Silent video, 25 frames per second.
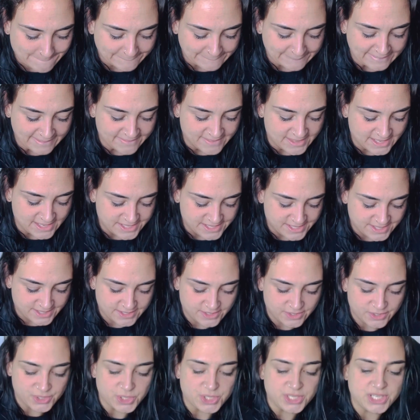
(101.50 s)
And this is
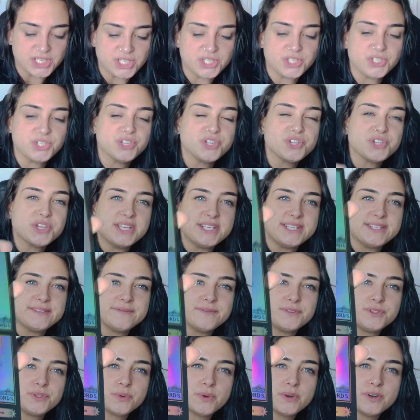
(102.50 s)
a traditional Ace of
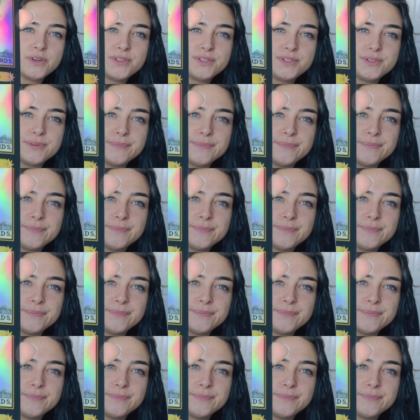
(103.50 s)
Swords.